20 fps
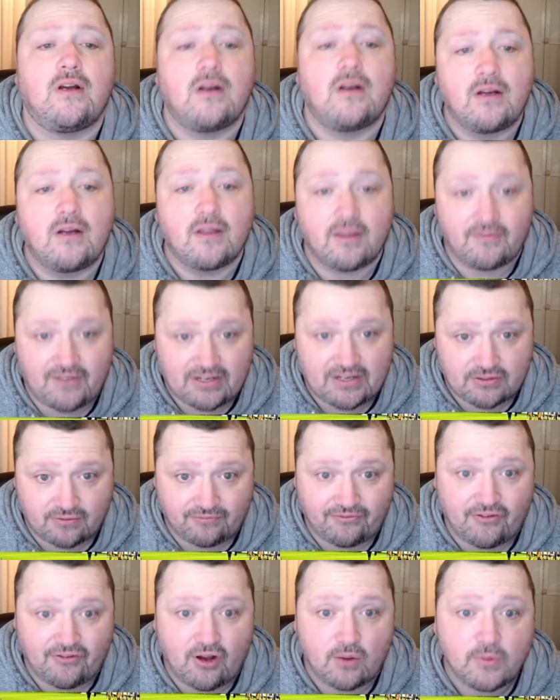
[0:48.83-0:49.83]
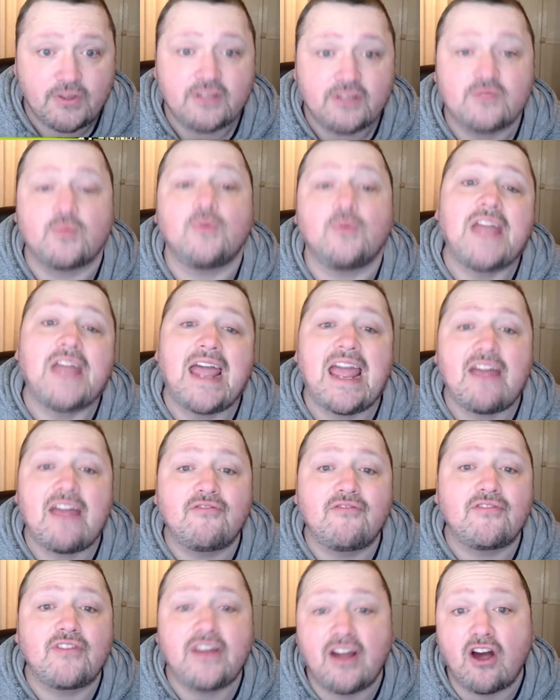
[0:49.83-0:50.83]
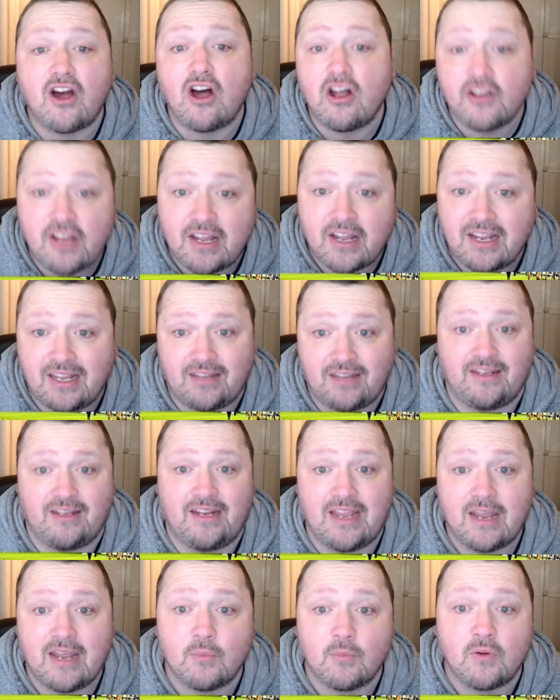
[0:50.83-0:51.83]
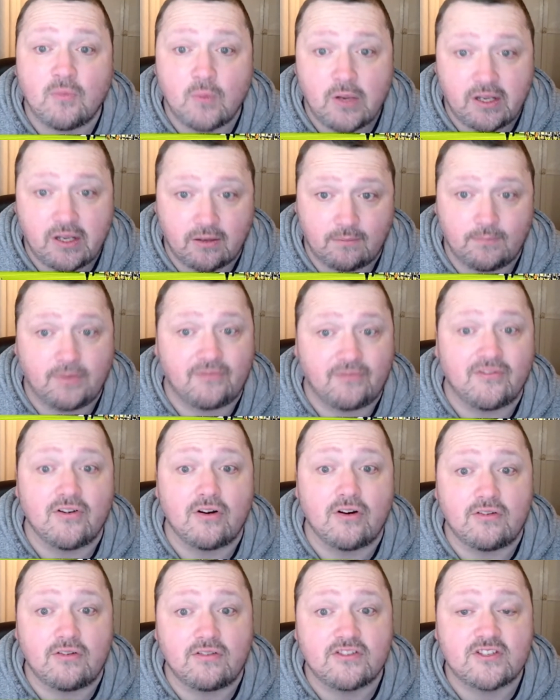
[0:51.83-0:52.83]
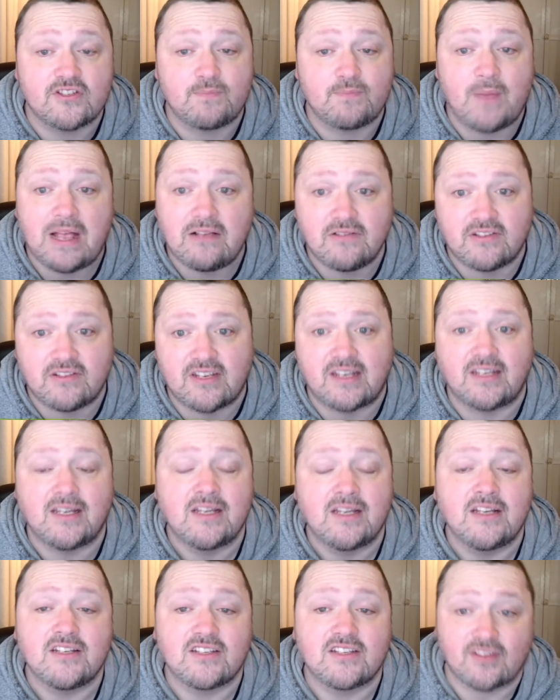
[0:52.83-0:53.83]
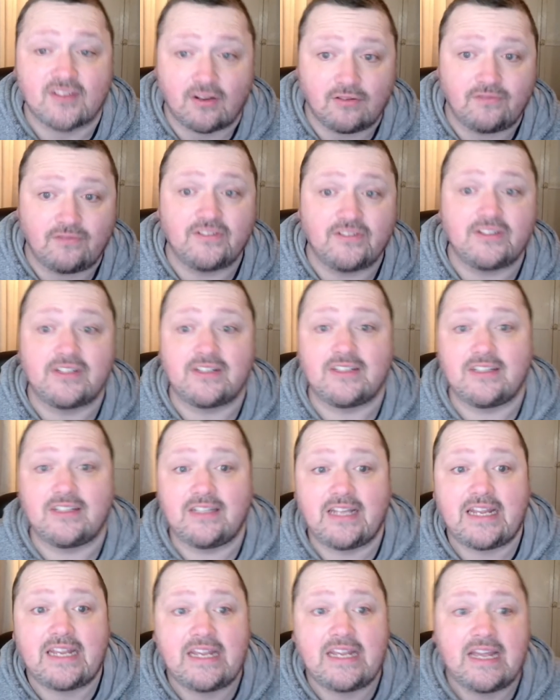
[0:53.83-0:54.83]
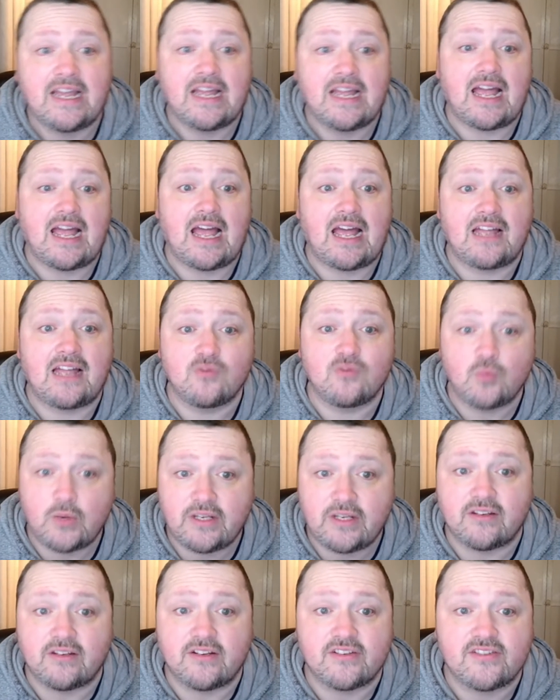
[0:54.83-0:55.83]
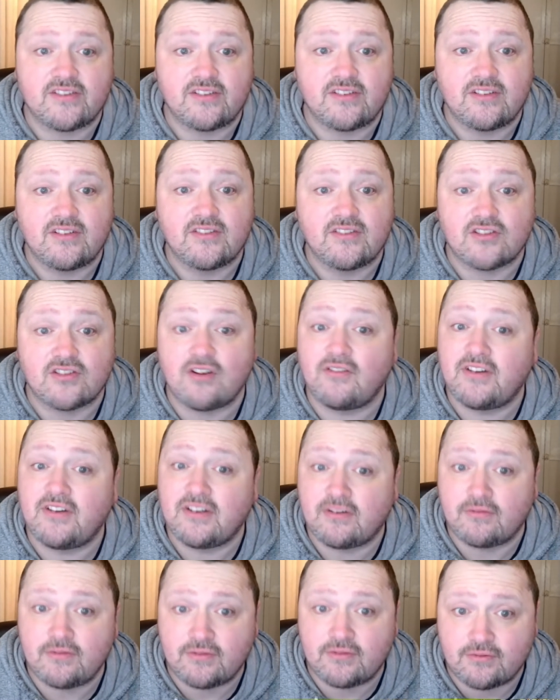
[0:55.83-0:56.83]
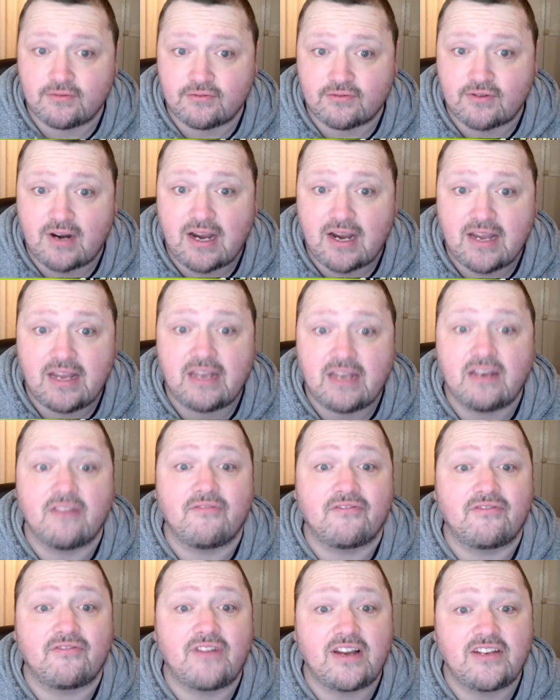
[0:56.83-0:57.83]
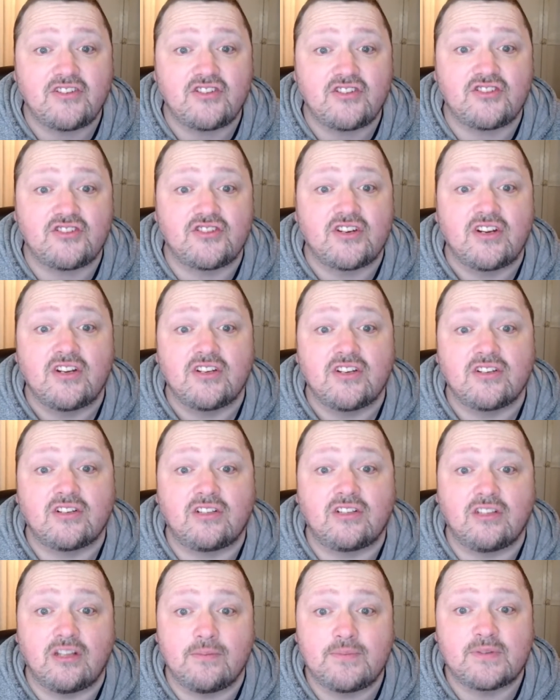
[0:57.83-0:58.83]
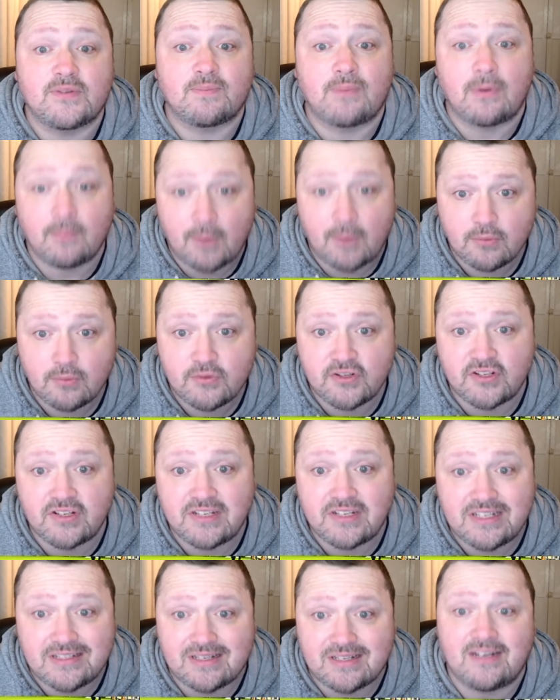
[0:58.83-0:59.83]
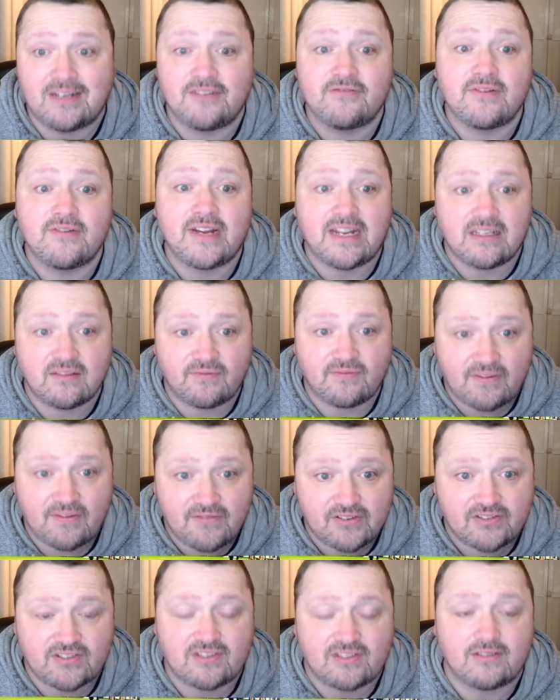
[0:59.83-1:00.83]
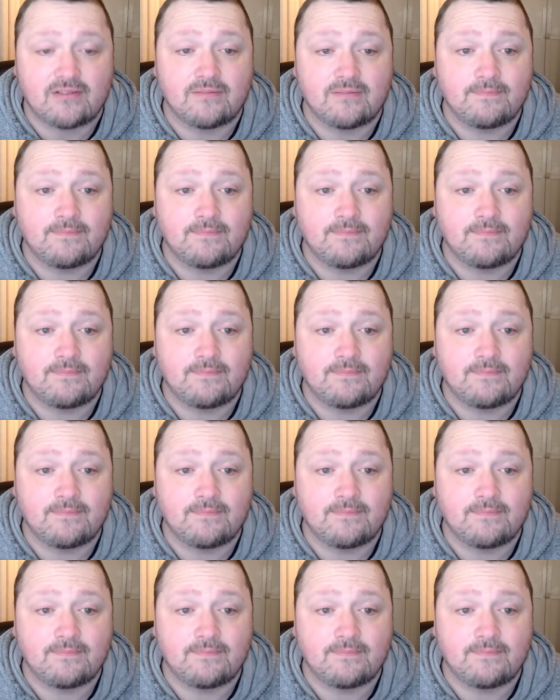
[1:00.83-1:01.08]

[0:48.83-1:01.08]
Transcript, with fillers: The veteran forward has won every honour in the game with Wigan before spells at Salford, Leigh and Widnes, scoring a crucial try in the French club's promotion decider against Featherstone.